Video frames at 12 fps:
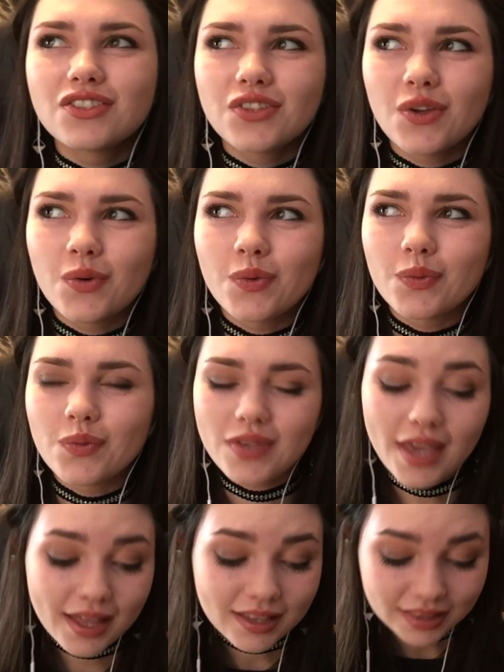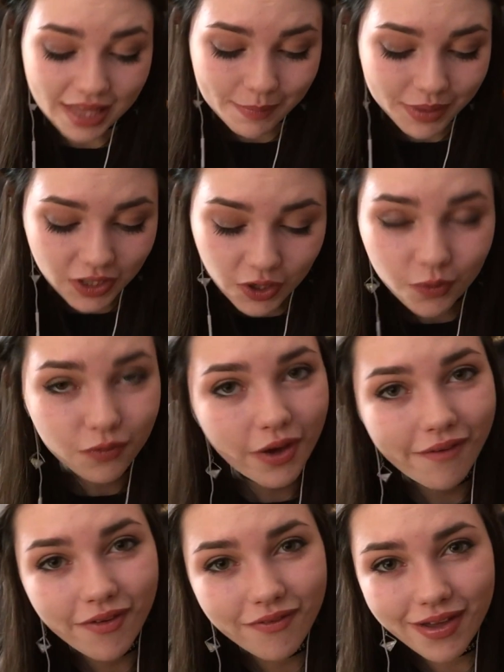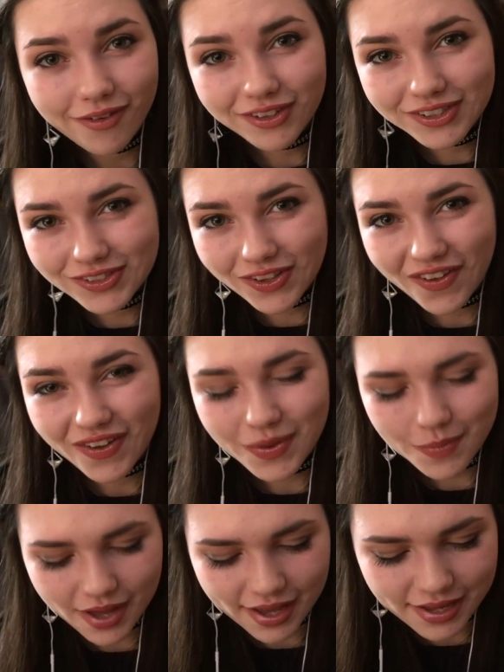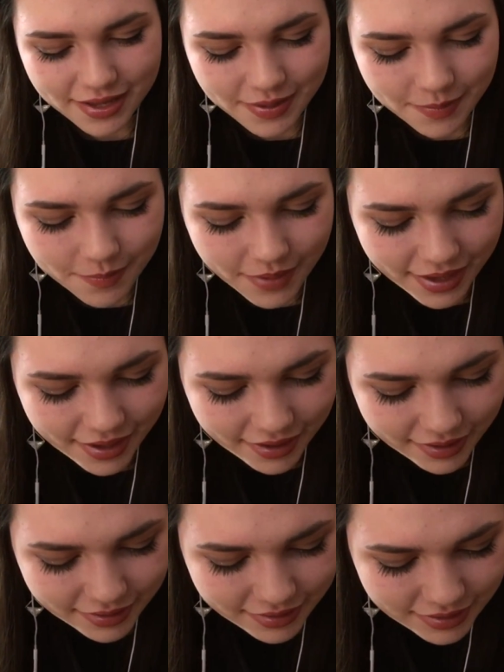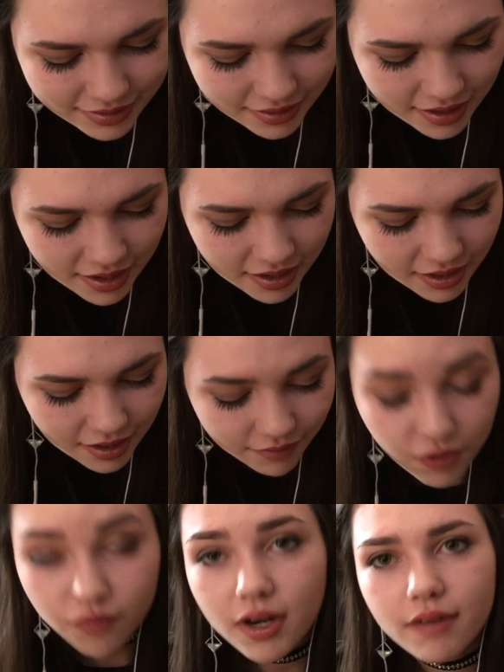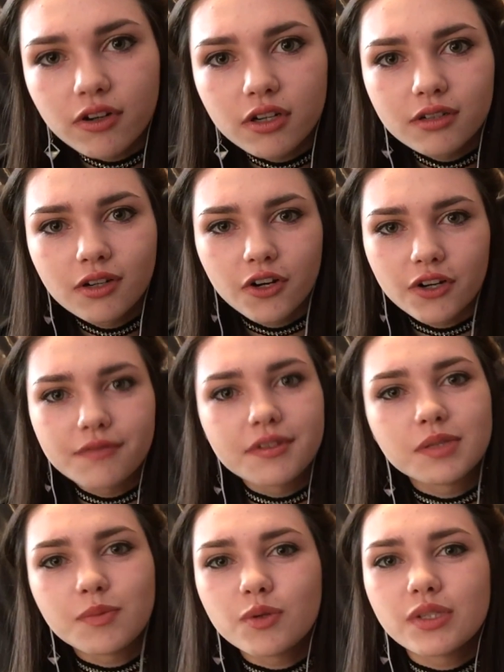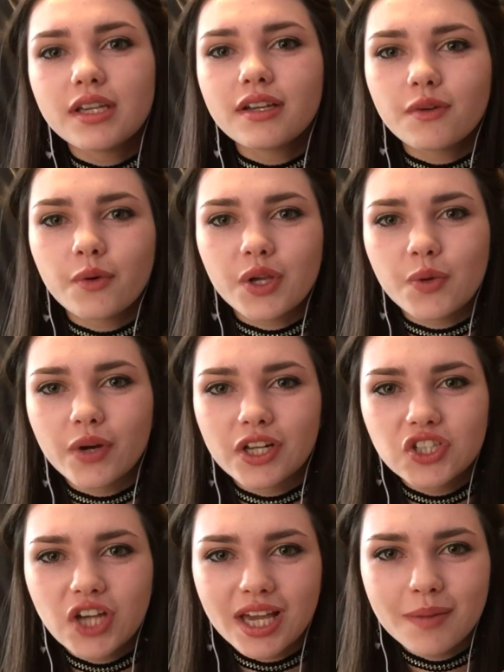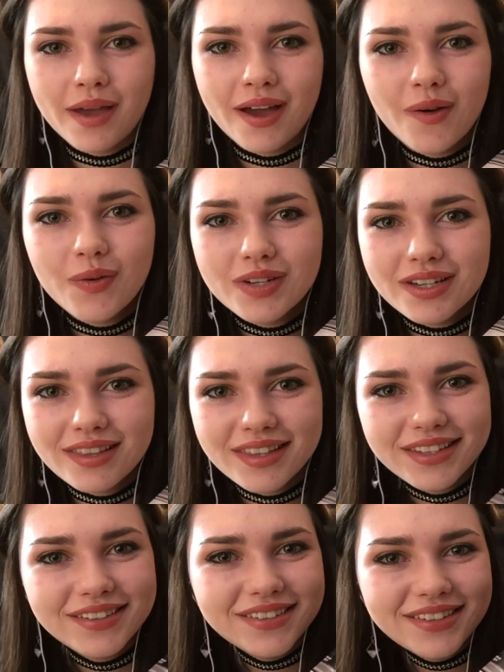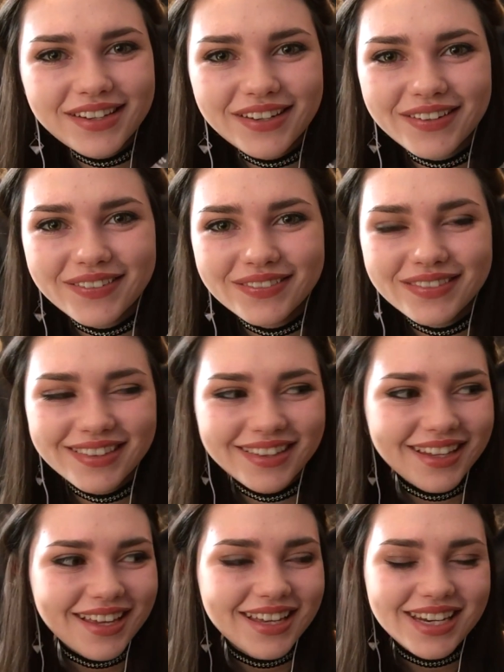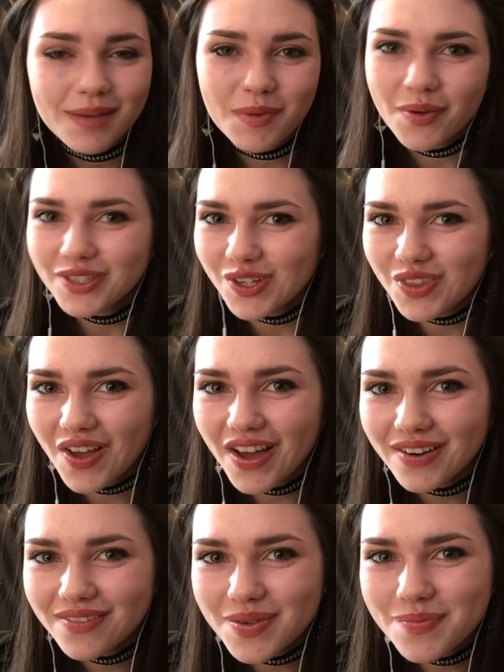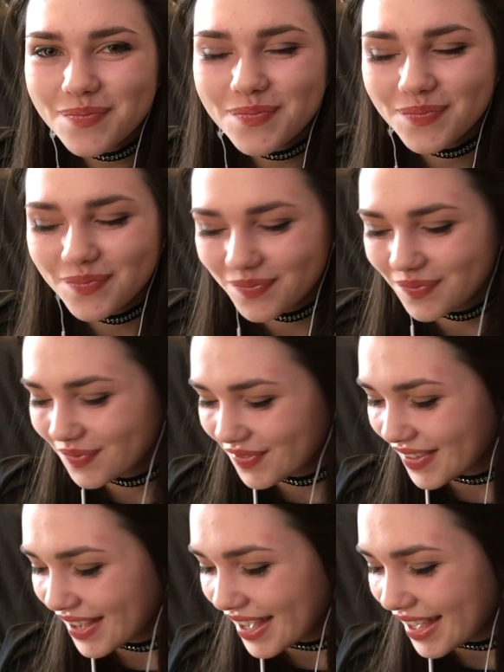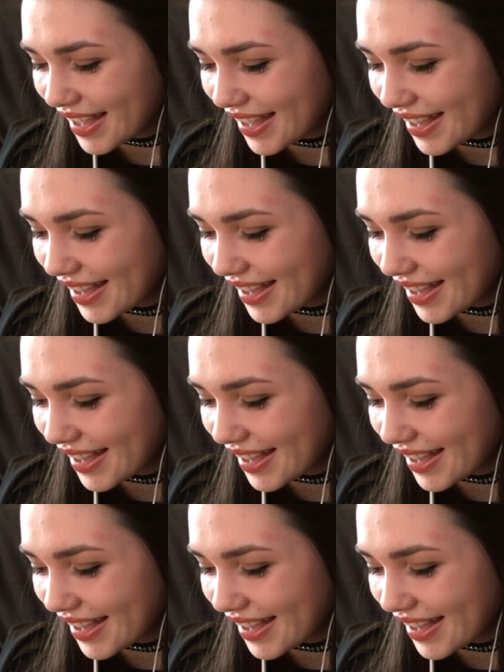So yeah, let me know if you have a favorite song by him, and if you've never heard of his music or you want to check him out, then, tell me what you thought of him.